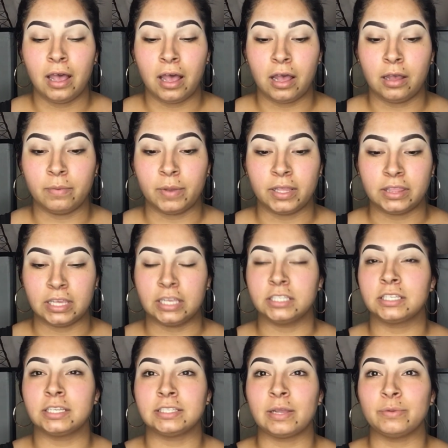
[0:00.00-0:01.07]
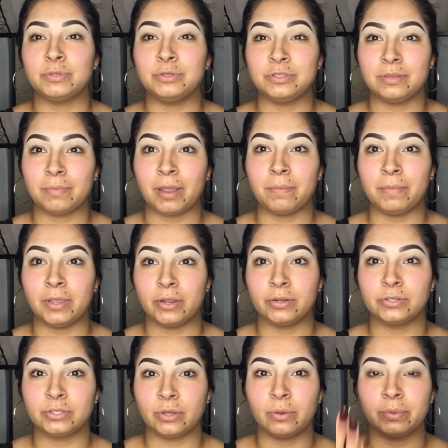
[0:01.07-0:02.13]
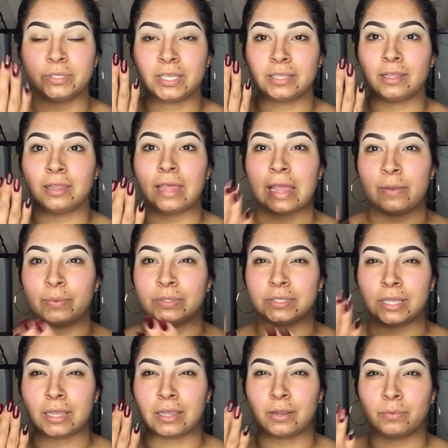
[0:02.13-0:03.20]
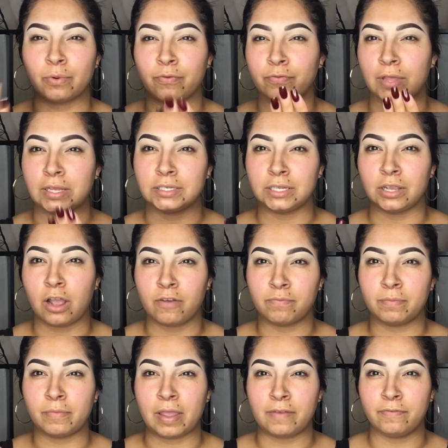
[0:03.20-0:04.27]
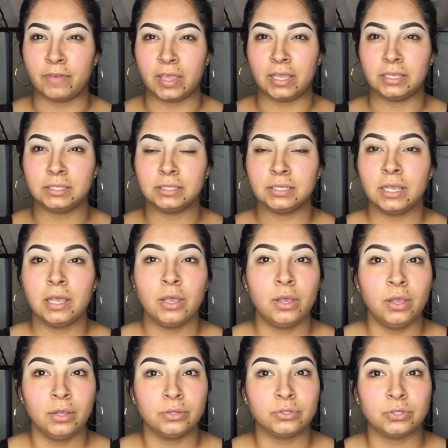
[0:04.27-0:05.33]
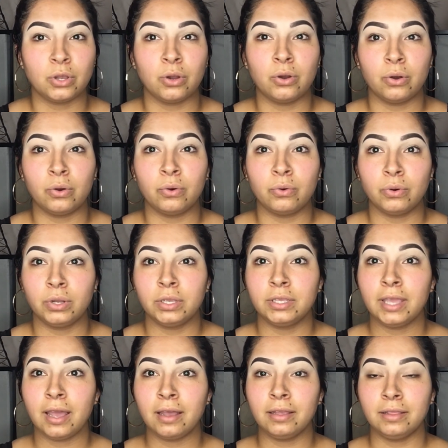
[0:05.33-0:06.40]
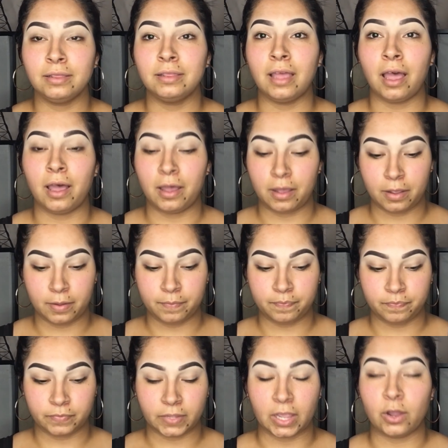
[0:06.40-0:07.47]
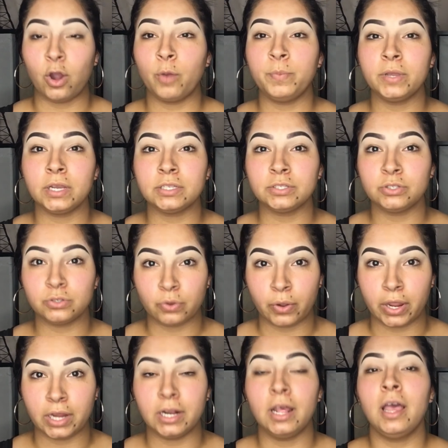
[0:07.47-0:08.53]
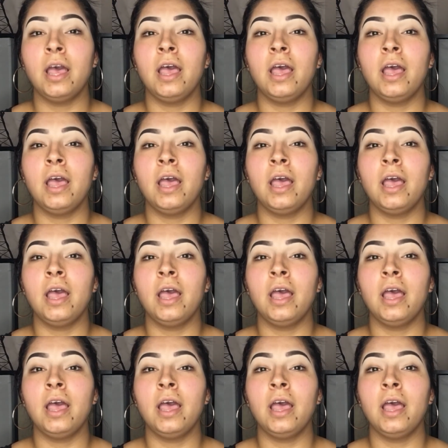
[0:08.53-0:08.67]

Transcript: I think it's because I was using my mirror, so it was like the light was like reflecting off of my face. So yeah, I hope you guys enjoyed.